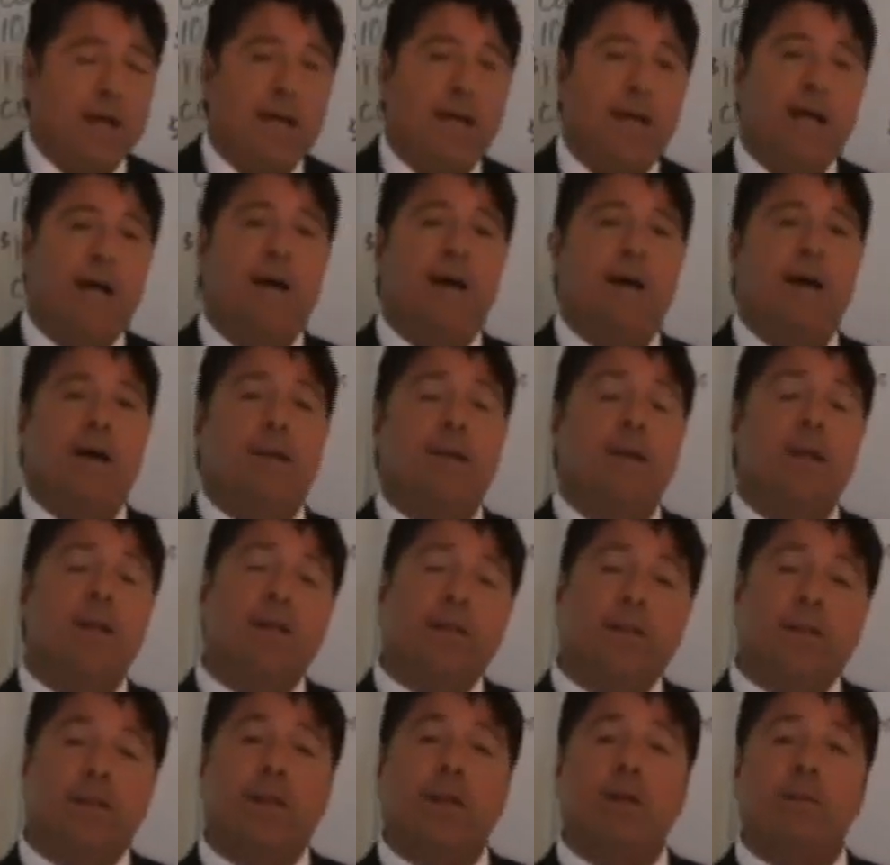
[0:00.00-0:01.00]

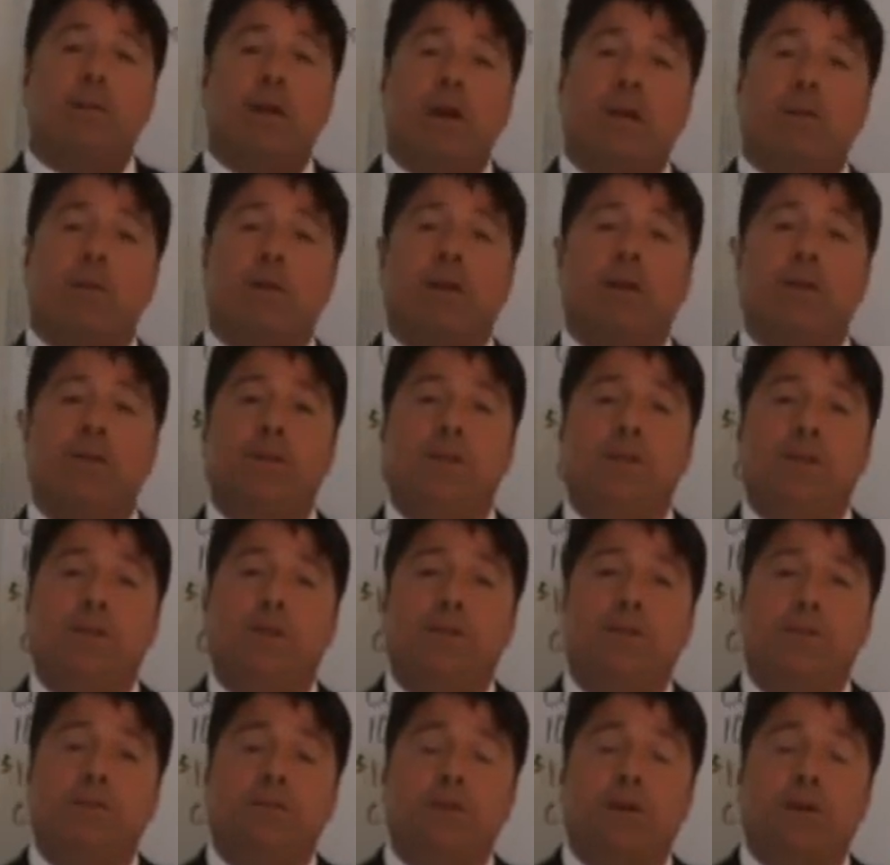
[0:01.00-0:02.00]
Another thing you might want to
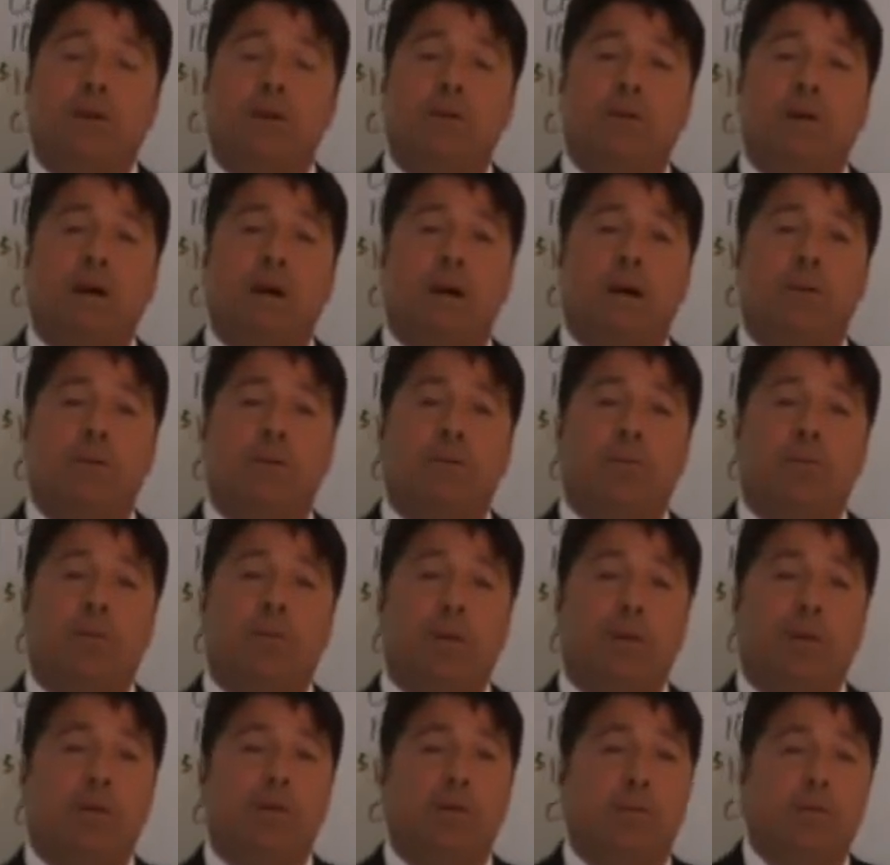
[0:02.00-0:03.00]
do
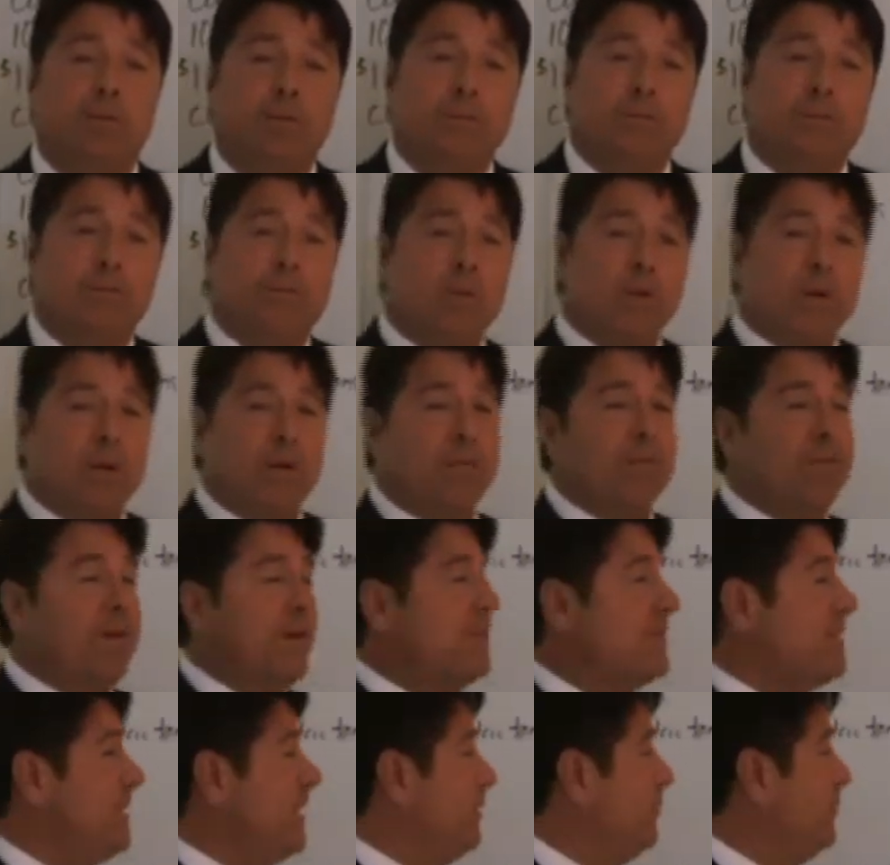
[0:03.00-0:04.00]
before you
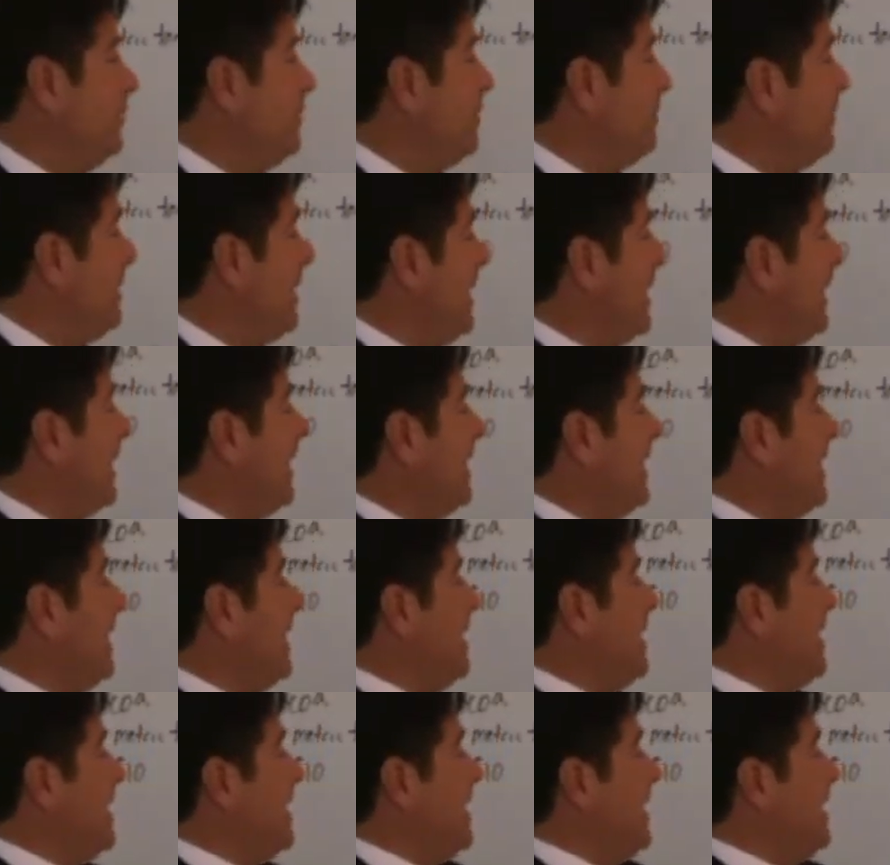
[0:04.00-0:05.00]
invest any real money
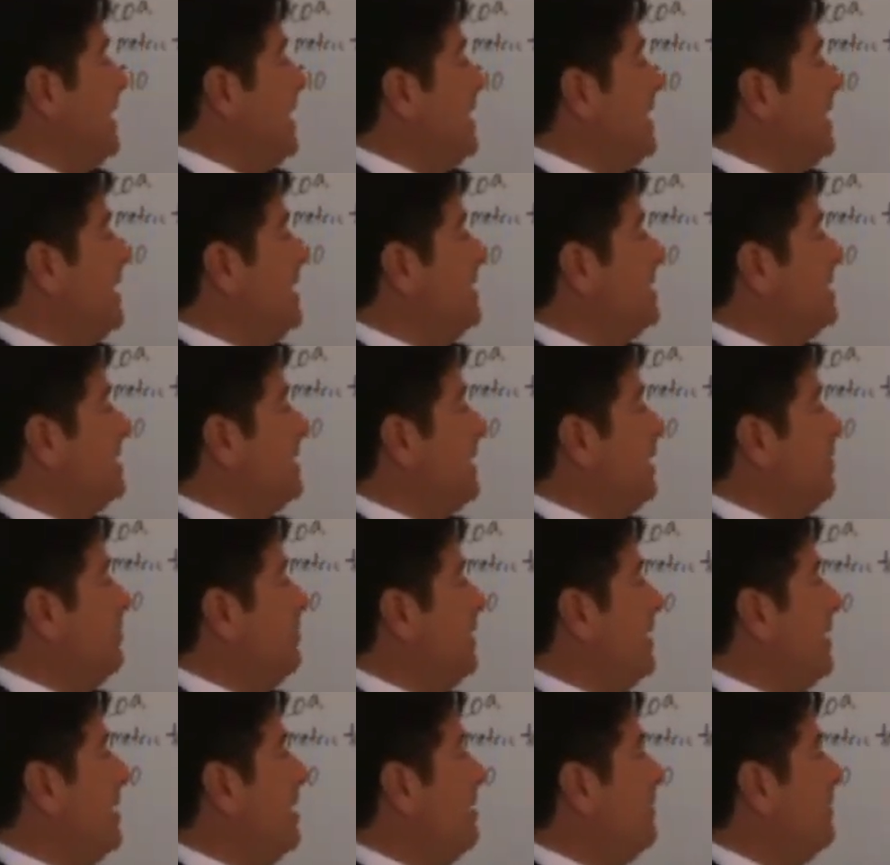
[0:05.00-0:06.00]
is
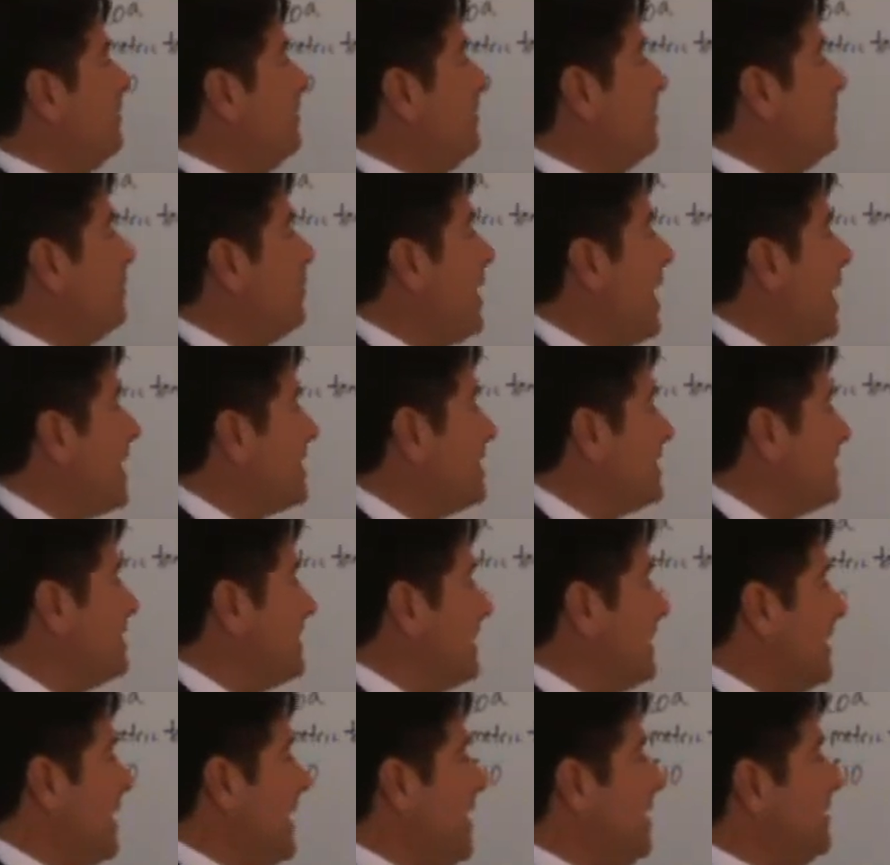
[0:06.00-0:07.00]
we offer
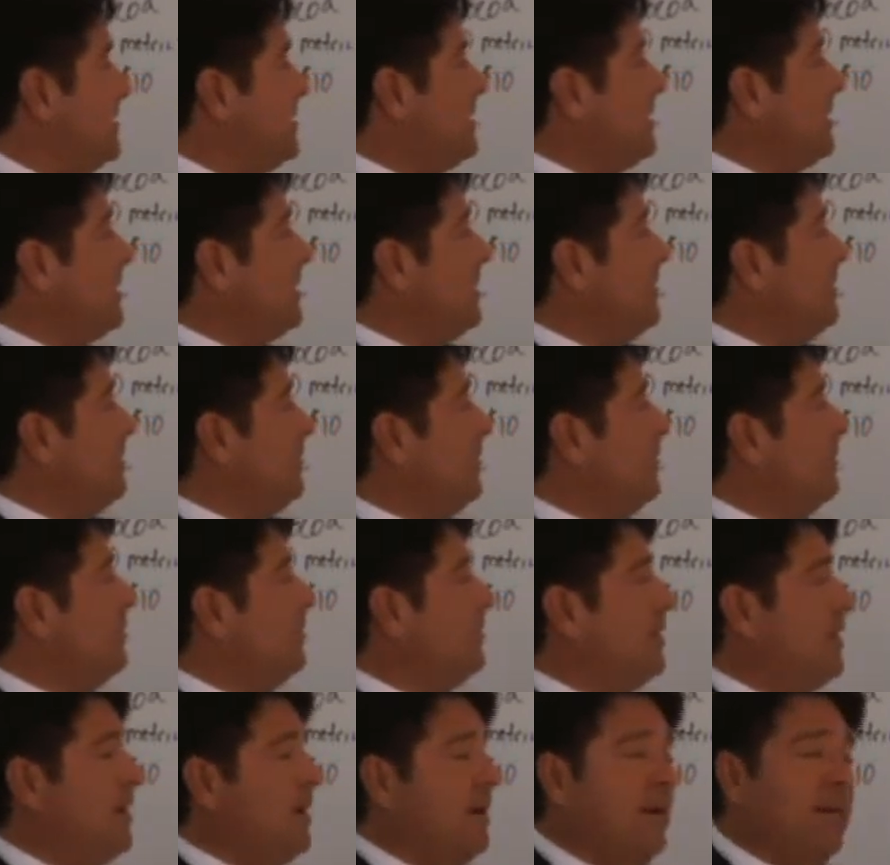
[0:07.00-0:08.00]
practice accounts that give
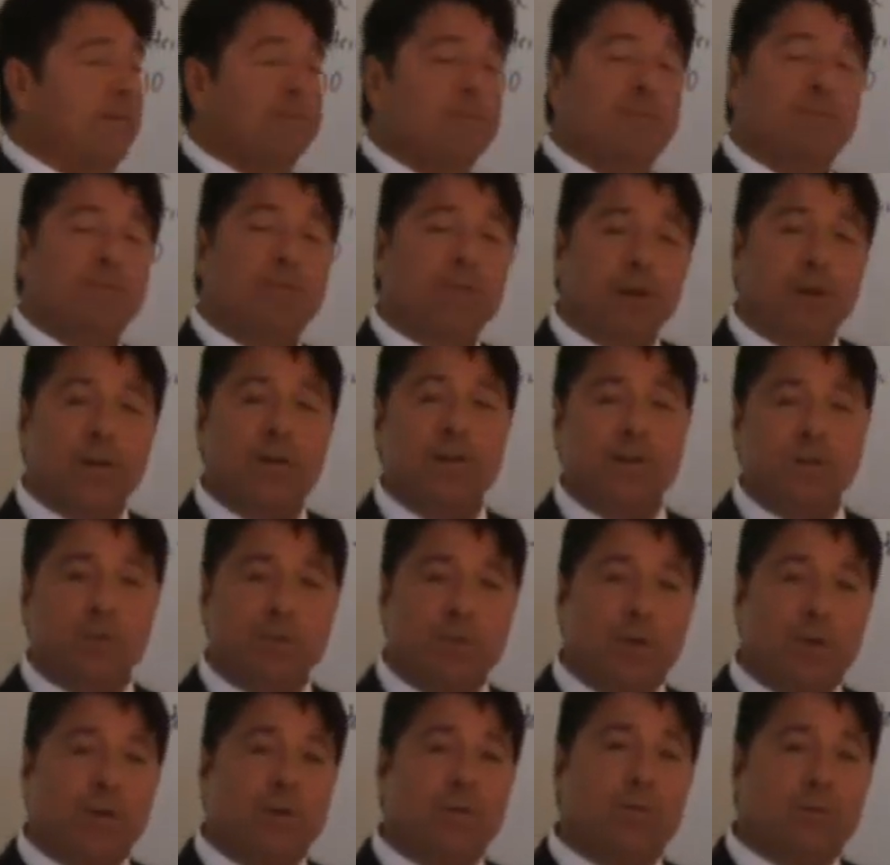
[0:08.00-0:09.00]
you
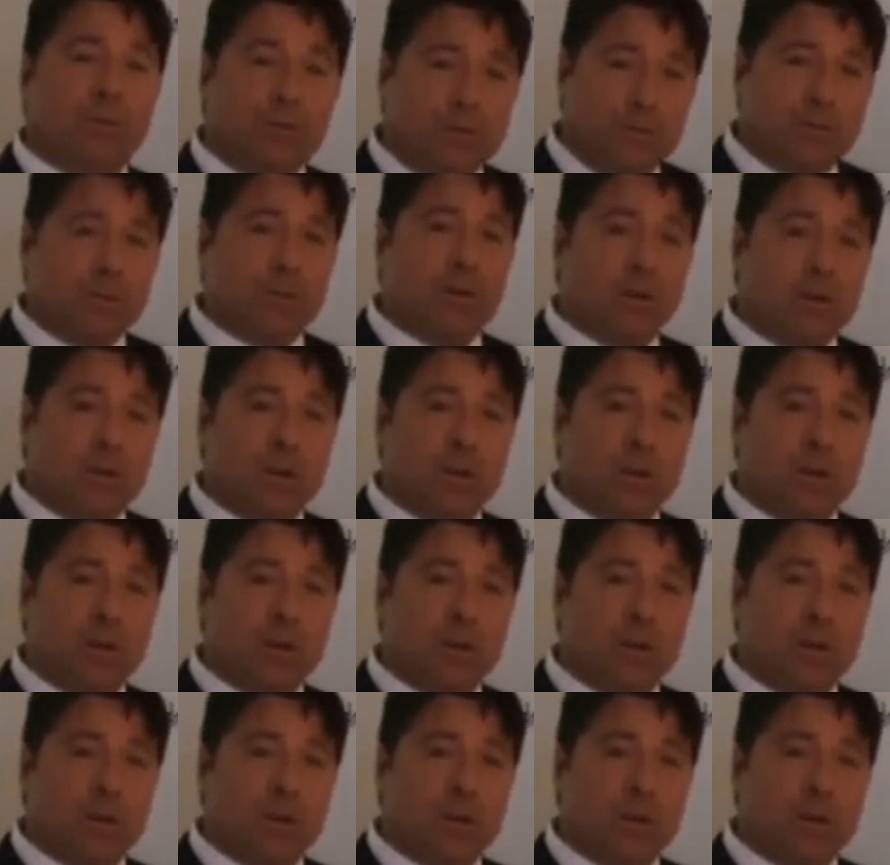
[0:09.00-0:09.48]
virtual